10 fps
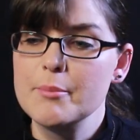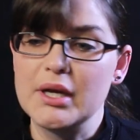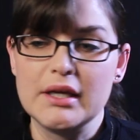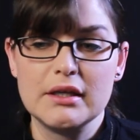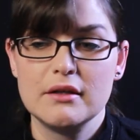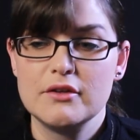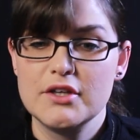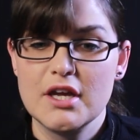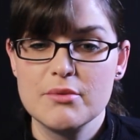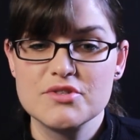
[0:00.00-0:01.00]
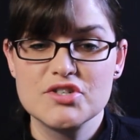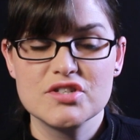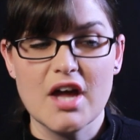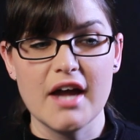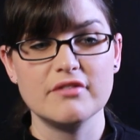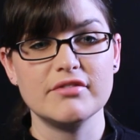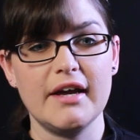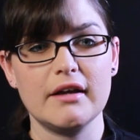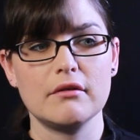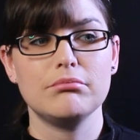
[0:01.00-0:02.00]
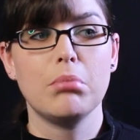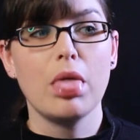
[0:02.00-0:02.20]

but it was just kind of like,